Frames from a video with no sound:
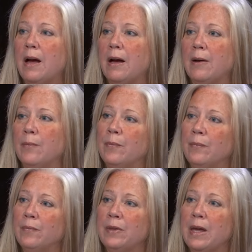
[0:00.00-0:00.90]

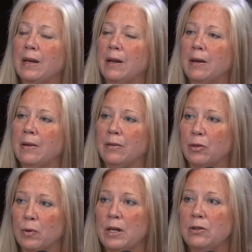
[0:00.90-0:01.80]
Then
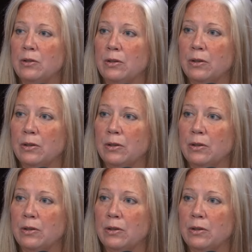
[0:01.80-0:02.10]
3